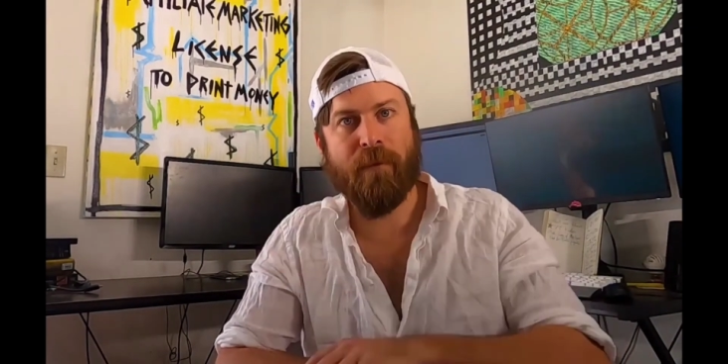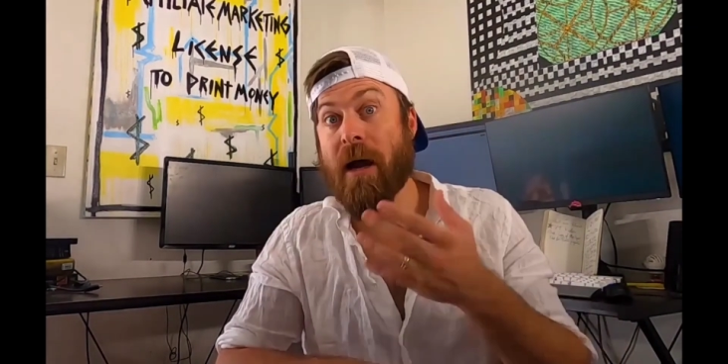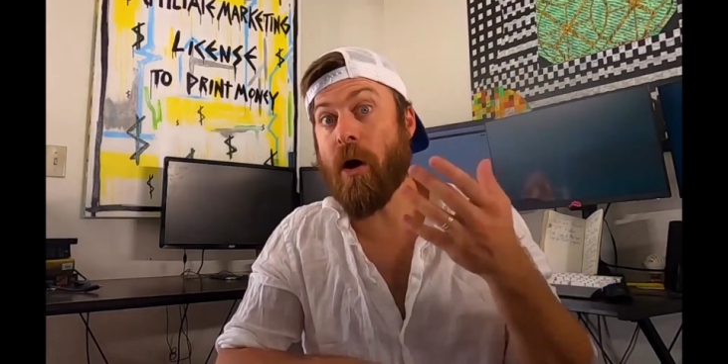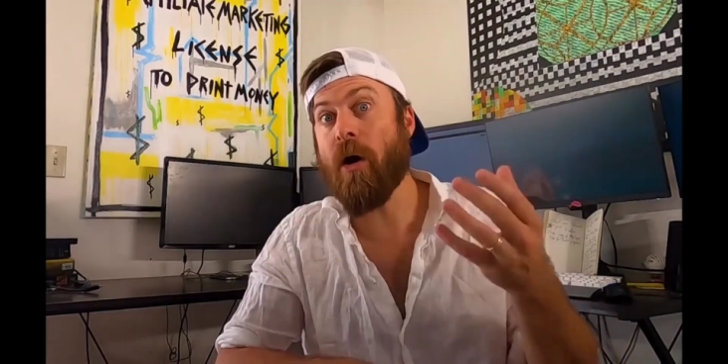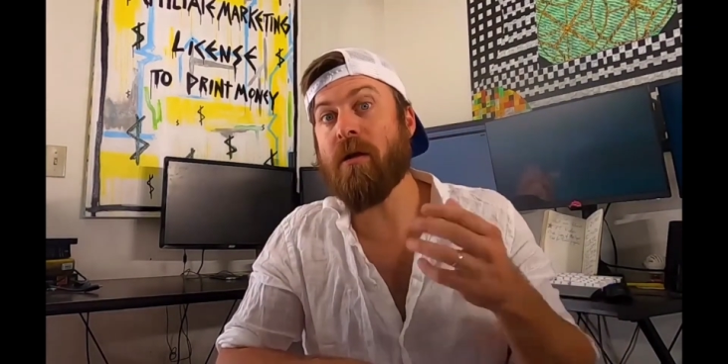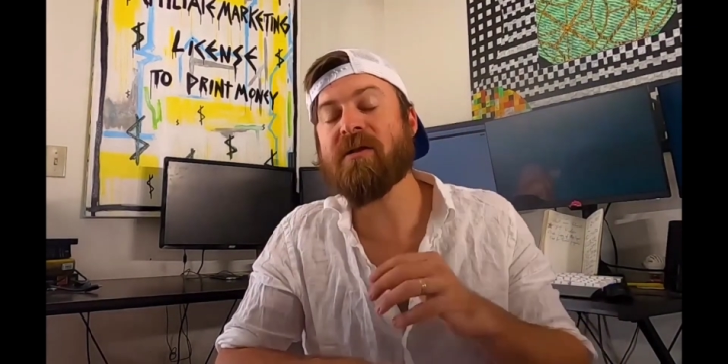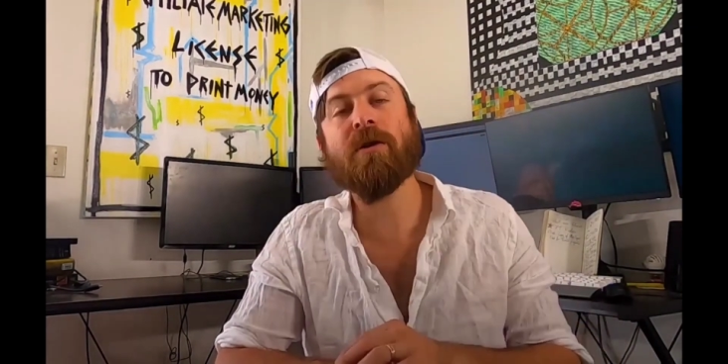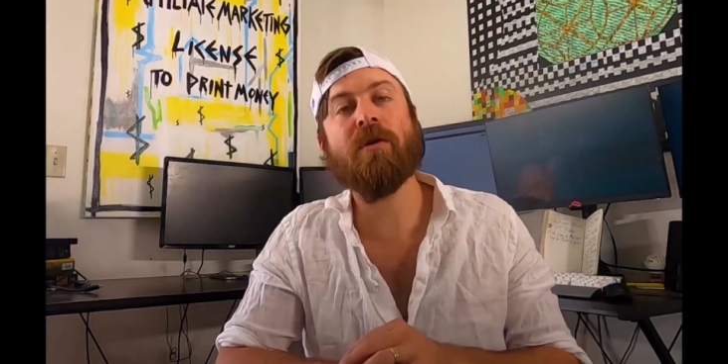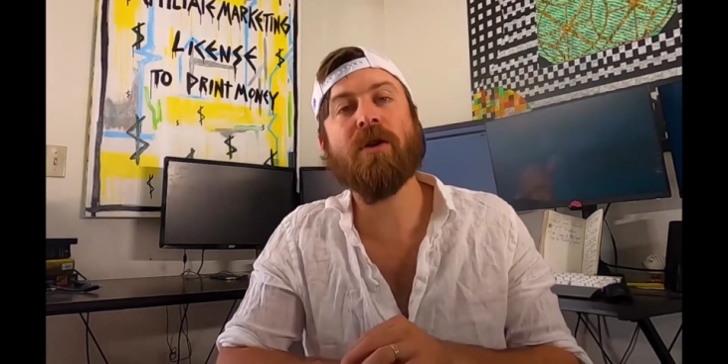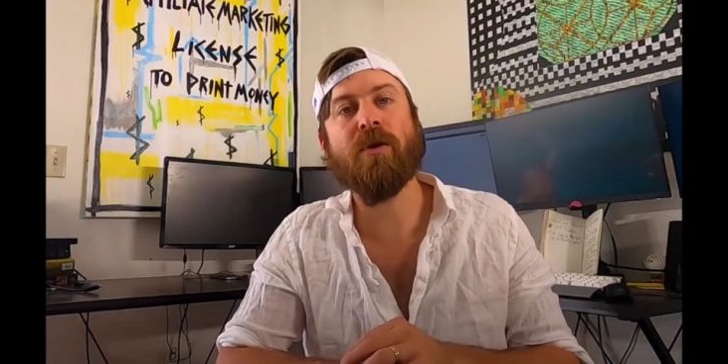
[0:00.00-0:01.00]
I
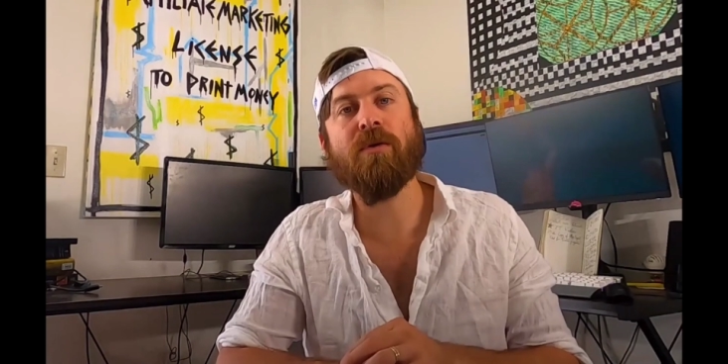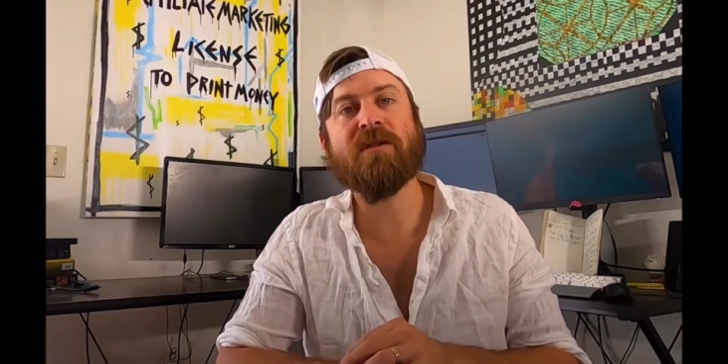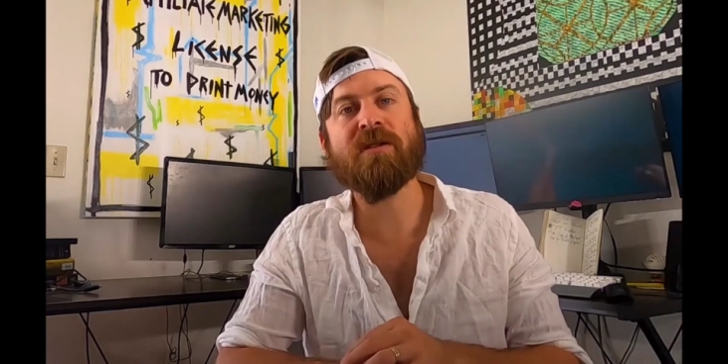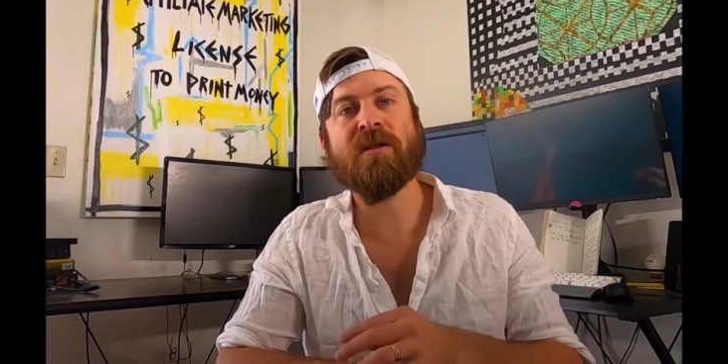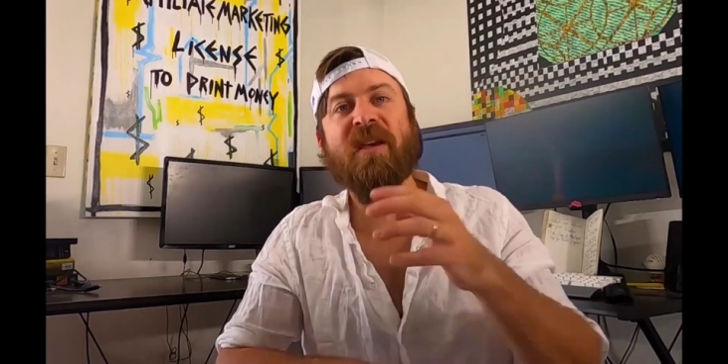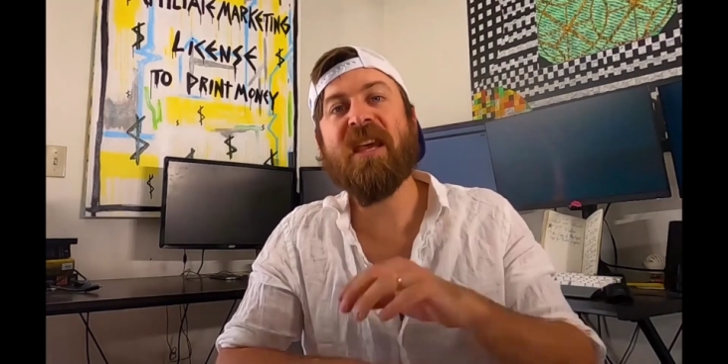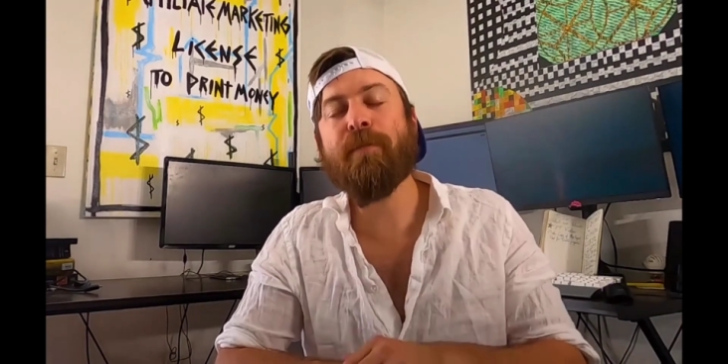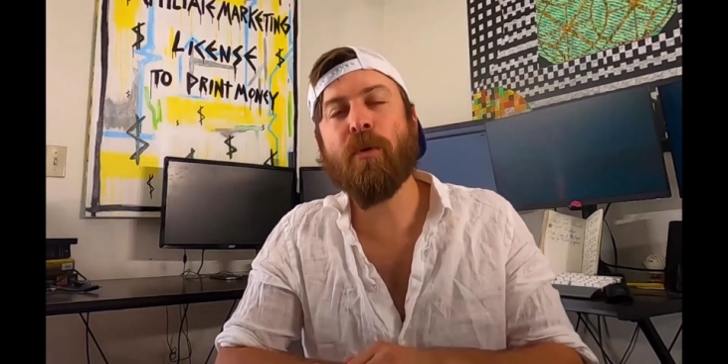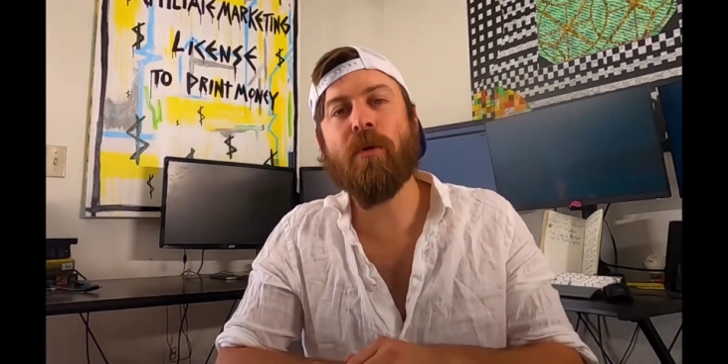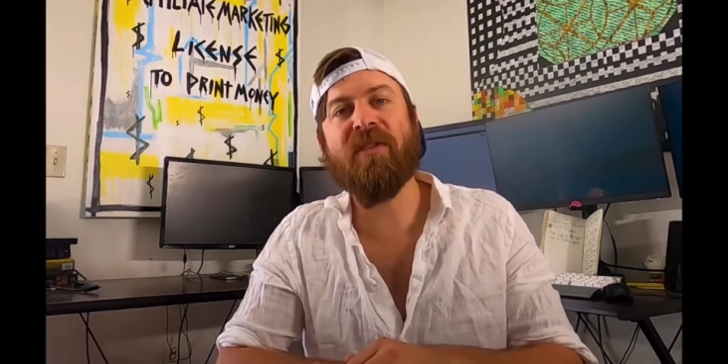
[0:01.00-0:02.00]
also used
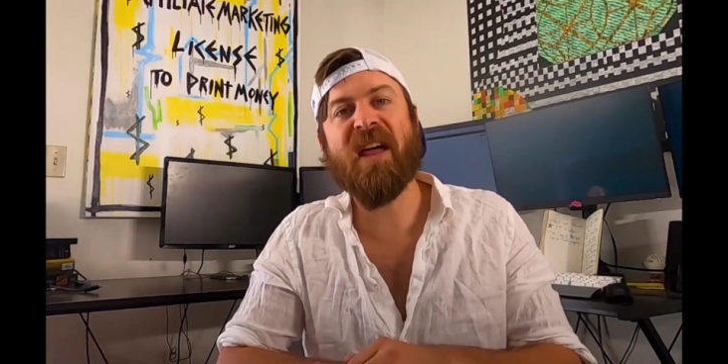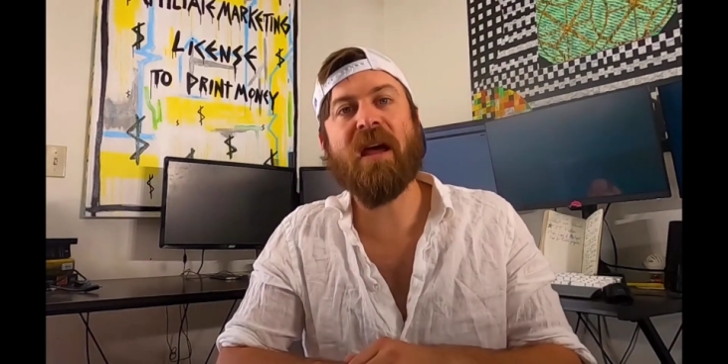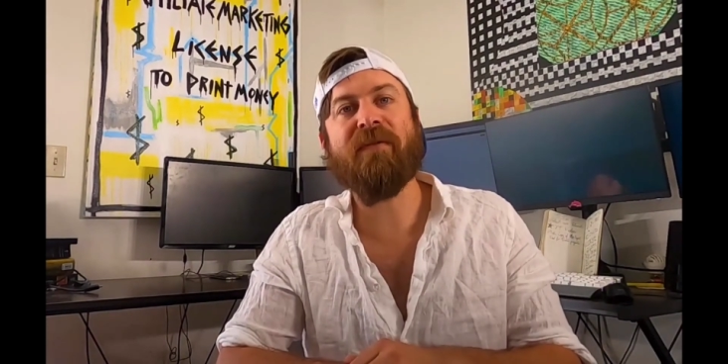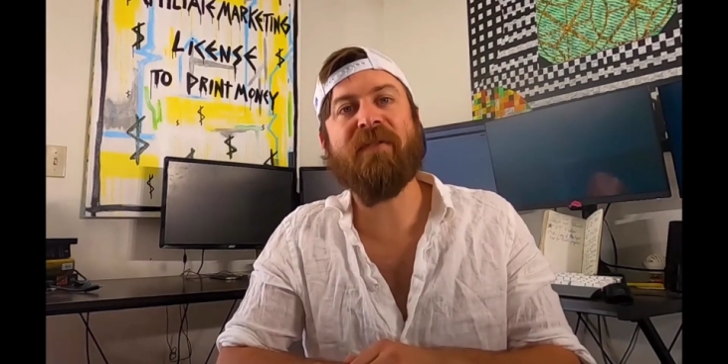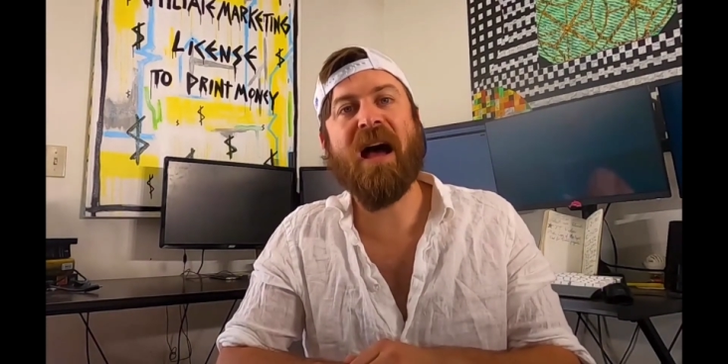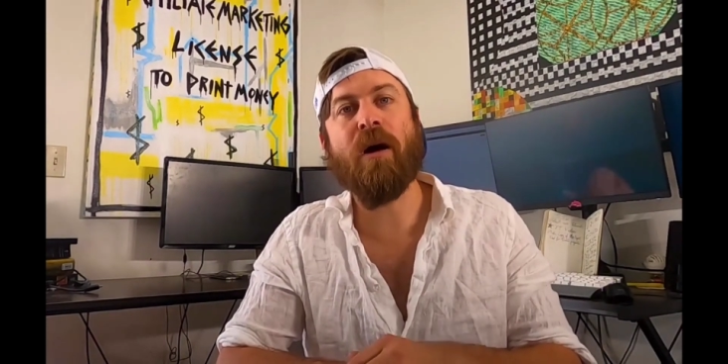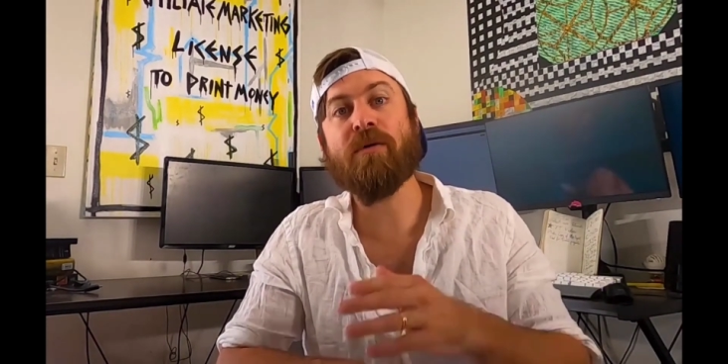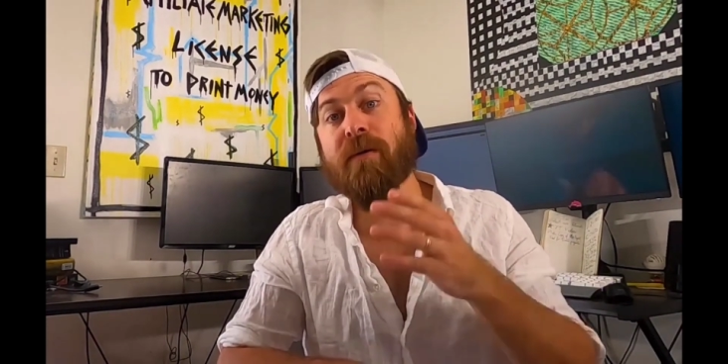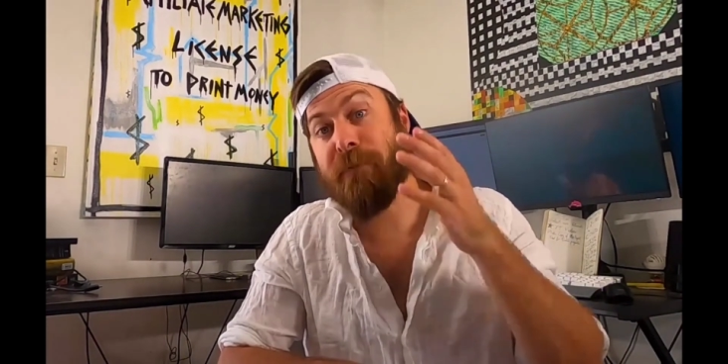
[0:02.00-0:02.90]
people that I found